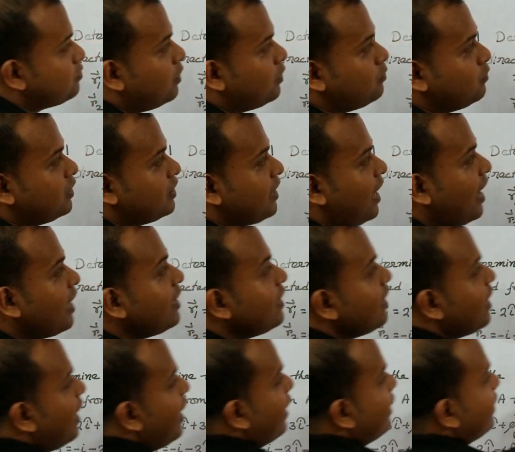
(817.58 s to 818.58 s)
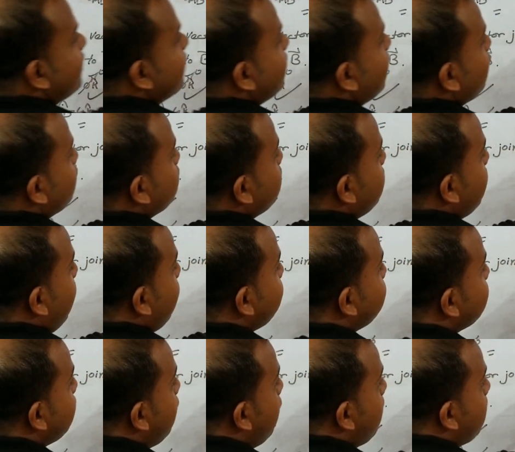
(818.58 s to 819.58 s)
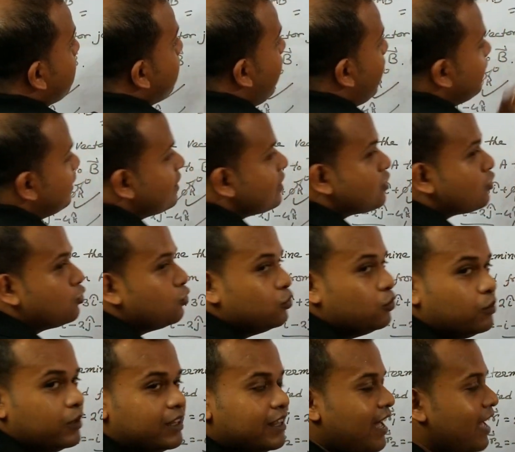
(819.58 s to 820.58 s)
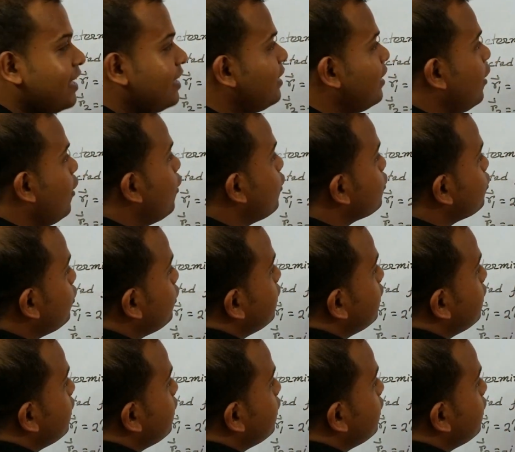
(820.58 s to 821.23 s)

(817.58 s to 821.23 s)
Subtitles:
1 with I and here we have minus 2 with I. So